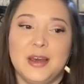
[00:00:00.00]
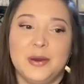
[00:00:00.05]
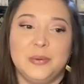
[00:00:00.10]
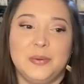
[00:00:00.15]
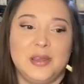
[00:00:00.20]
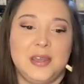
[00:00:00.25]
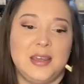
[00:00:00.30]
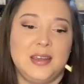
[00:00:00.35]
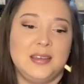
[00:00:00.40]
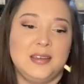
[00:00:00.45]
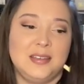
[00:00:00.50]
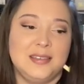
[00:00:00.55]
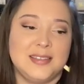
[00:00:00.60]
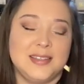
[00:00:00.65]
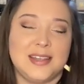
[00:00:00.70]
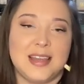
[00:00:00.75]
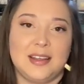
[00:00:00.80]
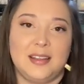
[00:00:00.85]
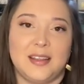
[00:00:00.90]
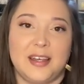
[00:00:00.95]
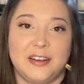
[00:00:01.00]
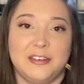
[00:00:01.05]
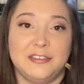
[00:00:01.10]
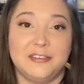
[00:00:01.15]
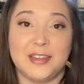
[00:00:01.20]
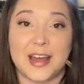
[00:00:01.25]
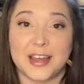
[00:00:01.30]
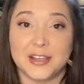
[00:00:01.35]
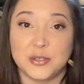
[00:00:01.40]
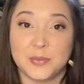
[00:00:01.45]
We see a lot of
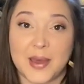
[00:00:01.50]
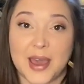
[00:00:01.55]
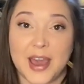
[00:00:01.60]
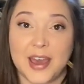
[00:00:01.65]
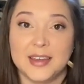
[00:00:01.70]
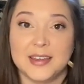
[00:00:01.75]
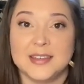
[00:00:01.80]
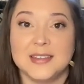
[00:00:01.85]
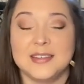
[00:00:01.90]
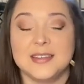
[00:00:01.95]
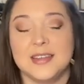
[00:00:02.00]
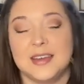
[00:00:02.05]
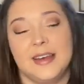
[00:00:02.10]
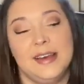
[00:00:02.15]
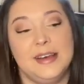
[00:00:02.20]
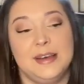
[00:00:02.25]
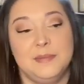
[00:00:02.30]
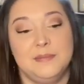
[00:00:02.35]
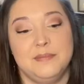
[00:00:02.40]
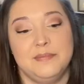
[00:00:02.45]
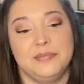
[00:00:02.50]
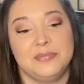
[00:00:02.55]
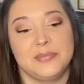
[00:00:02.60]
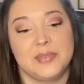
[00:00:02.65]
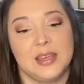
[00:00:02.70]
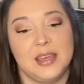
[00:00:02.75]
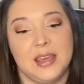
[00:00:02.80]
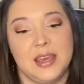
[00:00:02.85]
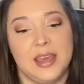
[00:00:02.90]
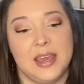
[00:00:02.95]
flashbacks,
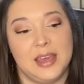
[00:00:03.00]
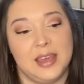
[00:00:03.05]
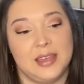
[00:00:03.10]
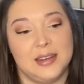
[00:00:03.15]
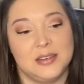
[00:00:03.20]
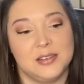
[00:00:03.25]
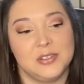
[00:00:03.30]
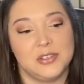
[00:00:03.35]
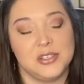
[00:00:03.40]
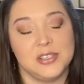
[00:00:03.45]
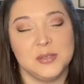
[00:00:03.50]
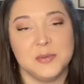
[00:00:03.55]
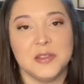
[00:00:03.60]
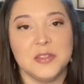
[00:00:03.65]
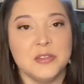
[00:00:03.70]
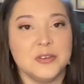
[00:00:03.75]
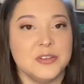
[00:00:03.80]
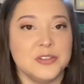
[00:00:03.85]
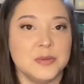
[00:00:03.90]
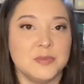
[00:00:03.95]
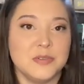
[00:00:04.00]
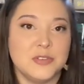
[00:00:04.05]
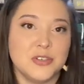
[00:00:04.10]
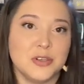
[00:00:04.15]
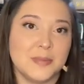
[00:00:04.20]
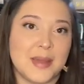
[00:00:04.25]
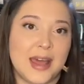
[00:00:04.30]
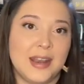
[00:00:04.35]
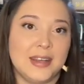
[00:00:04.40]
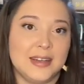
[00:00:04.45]
and she's been through some
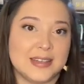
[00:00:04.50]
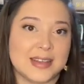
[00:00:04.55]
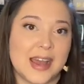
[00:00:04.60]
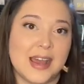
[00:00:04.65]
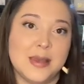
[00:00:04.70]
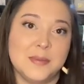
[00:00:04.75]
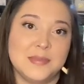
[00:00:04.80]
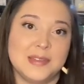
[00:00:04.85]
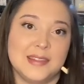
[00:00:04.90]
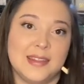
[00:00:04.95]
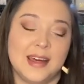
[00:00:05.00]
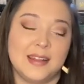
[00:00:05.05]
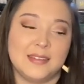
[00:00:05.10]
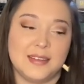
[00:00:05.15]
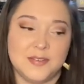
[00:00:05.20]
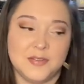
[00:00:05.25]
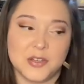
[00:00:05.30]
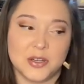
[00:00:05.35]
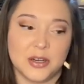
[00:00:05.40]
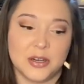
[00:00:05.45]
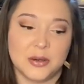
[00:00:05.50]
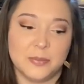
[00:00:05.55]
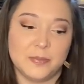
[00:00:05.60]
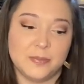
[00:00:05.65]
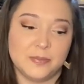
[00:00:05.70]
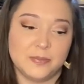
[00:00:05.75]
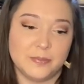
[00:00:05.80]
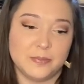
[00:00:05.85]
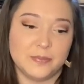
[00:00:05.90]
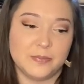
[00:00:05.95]
traumatic times, and that leaves her
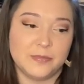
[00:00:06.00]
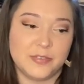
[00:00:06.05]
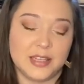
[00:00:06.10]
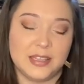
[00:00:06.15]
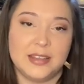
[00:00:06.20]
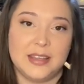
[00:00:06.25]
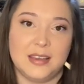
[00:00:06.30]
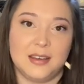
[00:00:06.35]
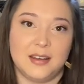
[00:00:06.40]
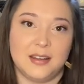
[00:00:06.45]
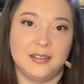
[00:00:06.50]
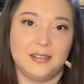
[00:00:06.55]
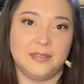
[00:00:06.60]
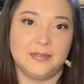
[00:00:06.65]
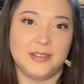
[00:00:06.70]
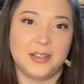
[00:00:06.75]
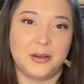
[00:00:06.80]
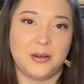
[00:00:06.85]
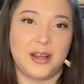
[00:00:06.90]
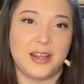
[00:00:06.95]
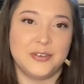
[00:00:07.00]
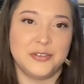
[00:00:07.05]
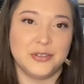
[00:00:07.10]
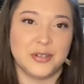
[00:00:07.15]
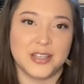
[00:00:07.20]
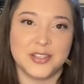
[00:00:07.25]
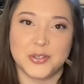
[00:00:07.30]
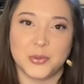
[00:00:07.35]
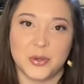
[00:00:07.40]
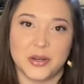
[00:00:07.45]
feeling a little
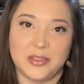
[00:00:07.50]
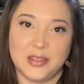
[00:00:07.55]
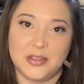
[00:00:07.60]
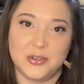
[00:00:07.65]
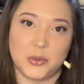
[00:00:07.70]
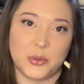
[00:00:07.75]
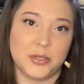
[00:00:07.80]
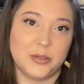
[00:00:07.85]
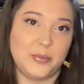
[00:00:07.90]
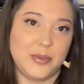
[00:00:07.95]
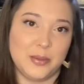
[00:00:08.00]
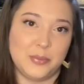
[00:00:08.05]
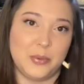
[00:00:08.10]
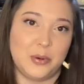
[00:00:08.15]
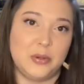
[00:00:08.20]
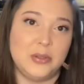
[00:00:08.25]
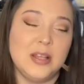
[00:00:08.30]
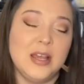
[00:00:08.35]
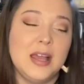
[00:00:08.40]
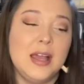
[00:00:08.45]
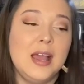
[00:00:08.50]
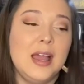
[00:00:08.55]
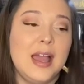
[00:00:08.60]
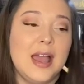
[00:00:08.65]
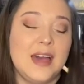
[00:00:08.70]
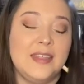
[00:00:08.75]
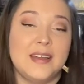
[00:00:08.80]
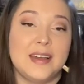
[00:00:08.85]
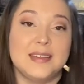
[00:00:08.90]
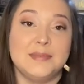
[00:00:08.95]
untrustworthy toward people,
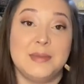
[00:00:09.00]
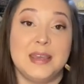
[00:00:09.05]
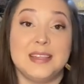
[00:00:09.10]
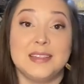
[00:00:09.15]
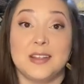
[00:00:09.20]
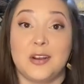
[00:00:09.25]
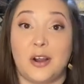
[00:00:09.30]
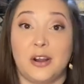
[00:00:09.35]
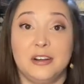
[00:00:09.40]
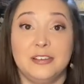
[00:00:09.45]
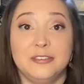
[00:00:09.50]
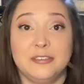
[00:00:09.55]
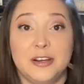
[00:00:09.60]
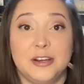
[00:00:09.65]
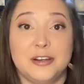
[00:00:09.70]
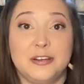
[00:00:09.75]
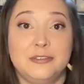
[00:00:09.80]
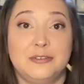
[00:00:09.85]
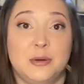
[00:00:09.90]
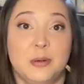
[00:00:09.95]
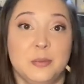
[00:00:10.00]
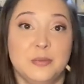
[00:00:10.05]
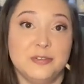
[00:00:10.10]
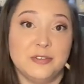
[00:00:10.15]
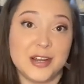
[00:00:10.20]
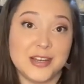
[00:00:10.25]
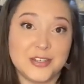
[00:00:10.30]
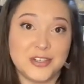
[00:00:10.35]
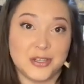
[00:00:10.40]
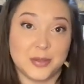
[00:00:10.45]
and that makes it hard for her to form
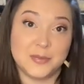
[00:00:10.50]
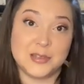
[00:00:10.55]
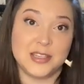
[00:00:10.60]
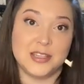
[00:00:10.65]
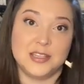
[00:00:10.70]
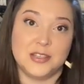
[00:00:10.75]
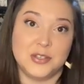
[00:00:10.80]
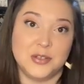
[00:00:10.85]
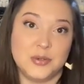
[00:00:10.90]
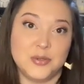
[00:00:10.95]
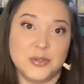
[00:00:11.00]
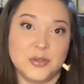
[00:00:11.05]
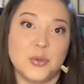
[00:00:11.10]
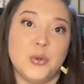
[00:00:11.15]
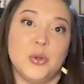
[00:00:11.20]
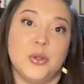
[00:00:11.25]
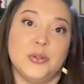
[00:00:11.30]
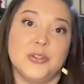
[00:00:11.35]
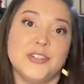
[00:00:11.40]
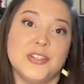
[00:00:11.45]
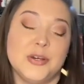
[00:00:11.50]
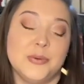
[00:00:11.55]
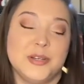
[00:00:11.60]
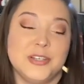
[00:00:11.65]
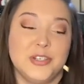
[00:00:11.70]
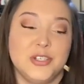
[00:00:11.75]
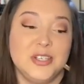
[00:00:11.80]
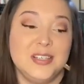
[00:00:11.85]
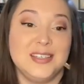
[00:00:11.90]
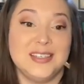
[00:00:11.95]
friendships at this new school. So
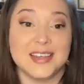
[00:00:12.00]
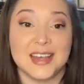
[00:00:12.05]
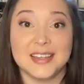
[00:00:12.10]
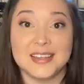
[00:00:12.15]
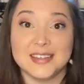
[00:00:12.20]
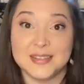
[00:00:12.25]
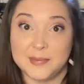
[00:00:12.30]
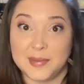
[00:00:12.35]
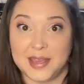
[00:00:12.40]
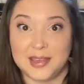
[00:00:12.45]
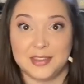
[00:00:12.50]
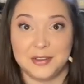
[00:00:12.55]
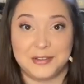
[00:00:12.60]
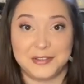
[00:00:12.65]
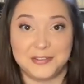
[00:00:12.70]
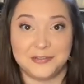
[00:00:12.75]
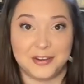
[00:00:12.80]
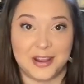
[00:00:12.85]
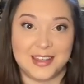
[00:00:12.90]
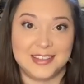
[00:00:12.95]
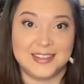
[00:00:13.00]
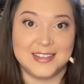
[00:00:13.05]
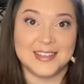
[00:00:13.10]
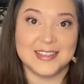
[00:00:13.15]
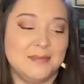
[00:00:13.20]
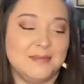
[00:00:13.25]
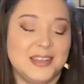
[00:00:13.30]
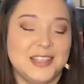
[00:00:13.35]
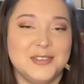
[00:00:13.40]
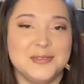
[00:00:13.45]
when she does make those friends,
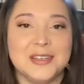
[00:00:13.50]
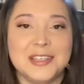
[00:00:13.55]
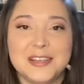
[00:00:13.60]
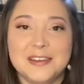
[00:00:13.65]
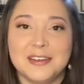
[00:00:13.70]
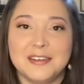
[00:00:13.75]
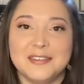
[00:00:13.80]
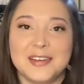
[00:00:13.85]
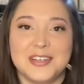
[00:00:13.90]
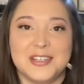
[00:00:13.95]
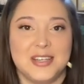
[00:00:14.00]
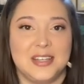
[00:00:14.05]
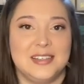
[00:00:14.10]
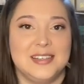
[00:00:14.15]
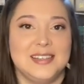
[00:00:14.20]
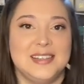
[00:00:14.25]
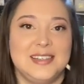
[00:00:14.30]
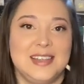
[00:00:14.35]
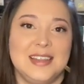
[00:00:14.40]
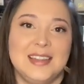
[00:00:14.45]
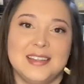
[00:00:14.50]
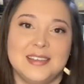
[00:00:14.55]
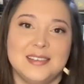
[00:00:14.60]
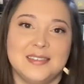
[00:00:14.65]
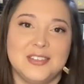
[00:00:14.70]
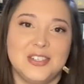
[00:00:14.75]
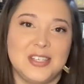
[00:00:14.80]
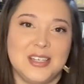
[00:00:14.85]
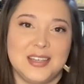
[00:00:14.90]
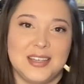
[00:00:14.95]
it's really refreshing to see that
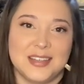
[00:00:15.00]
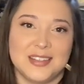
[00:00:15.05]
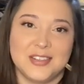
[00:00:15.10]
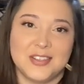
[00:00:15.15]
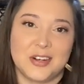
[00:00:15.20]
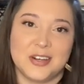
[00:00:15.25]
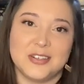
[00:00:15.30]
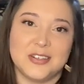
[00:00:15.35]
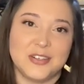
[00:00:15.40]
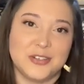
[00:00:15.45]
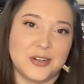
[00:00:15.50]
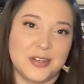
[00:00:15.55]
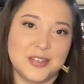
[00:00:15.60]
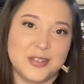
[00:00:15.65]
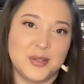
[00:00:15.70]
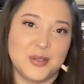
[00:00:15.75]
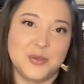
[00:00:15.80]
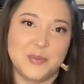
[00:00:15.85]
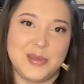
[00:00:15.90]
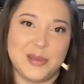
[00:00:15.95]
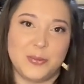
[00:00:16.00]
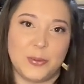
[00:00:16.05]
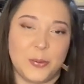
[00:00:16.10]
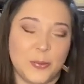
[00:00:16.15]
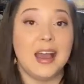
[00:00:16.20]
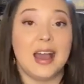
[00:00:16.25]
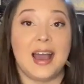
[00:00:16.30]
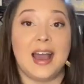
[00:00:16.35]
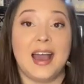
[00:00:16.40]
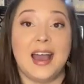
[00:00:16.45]
she can start to trust those people.
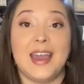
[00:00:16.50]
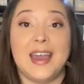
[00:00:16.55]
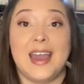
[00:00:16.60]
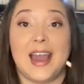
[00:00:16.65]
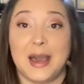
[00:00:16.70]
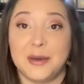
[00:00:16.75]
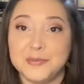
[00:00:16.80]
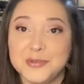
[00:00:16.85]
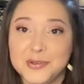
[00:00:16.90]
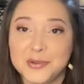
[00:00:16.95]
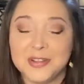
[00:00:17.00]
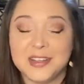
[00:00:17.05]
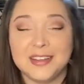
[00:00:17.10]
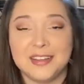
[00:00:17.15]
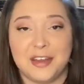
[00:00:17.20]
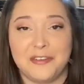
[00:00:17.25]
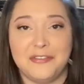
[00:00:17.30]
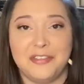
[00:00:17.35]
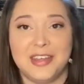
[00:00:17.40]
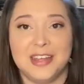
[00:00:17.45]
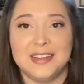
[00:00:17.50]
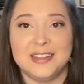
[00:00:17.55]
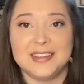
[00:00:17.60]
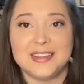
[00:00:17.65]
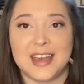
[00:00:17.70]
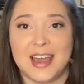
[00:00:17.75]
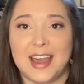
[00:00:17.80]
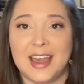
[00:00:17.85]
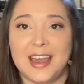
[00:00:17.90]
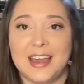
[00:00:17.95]
I absolutely love this.
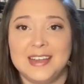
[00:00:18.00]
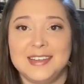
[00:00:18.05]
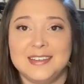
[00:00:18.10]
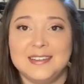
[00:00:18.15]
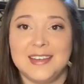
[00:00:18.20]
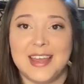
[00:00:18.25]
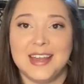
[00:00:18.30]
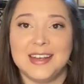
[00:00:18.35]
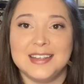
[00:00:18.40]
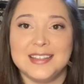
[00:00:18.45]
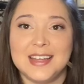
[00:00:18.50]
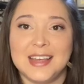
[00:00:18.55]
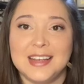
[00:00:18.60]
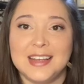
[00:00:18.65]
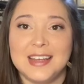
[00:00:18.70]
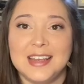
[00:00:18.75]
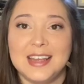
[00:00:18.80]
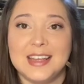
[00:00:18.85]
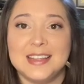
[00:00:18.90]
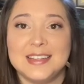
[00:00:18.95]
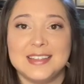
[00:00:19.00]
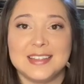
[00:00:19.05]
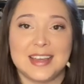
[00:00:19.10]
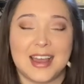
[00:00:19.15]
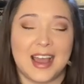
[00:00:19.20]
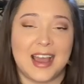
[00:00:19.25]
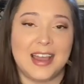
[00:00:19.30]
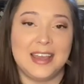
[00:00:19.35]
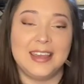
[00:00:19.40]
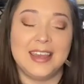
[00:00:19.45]
I annotated it.
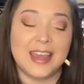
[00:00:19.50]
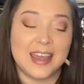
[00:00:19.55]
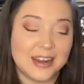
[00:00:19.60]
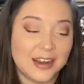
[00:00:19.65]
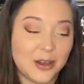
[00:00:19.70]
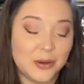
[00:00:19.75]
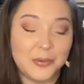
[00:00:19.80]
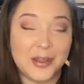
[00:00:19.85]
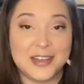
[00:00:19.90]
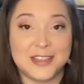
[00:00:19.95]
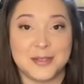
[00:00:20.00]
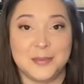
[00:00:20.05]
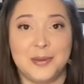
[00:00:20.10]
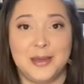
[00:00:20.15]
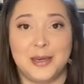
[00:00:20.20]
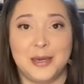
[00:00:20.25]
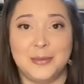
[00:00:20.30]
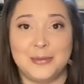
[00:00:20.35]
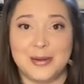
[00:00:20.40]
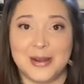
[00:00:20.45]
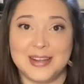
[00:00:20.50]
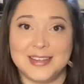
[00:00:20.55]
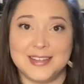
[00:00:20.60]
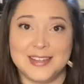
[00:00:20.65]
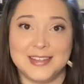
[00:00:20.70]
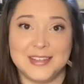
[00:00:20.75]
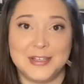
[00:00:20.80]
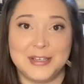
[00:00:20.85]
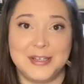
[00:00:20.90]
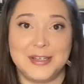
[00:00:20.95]
I cannot wait to pick up Grey
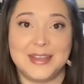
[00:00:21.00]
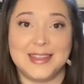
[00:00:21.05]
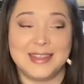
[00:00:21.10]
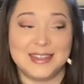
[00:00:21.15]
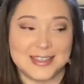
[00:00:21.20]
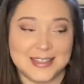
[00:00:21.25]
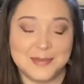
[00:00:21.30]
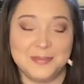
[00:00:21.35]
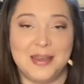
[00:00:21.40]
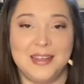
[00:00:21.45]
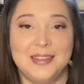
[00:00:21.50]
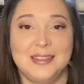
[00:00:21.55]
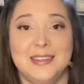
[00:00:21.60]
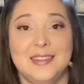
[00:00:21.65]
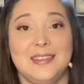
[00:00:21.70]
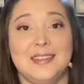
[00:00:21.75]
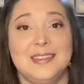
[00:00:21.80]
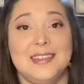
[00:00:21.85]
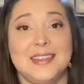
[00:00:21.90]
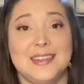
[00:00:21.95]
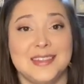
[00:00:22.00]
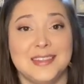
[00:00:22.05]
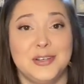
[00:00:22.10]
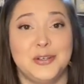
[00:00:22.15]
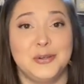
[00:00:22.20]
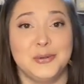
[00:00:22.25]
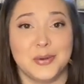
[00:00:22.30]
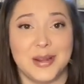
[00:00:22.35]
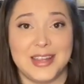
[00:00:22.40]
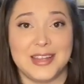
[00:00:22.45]
Sister this month. This is a
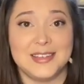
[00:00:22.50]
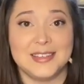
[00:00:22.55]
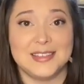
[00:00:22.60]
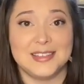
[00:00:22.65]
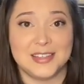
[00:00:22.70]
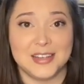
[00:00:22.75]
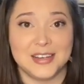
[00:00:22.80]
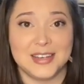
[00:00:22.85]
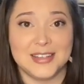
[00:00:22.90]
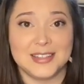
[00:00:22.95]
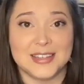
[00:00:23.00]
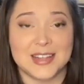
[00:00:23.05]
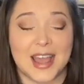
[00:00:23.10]
great series.